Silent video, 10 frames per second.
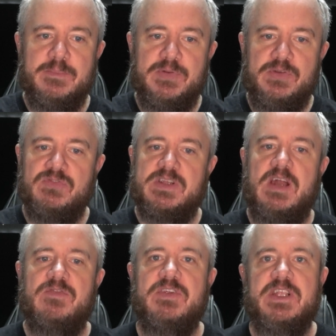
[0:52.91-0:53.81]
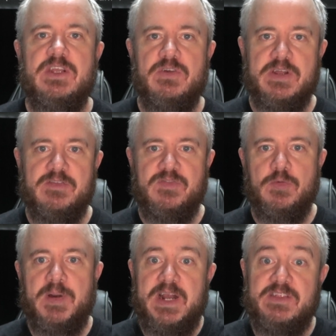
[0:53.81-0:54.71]
boost recovery yoga
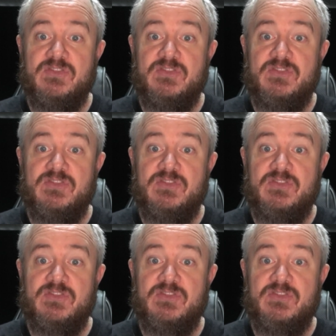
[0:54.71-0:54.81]
full body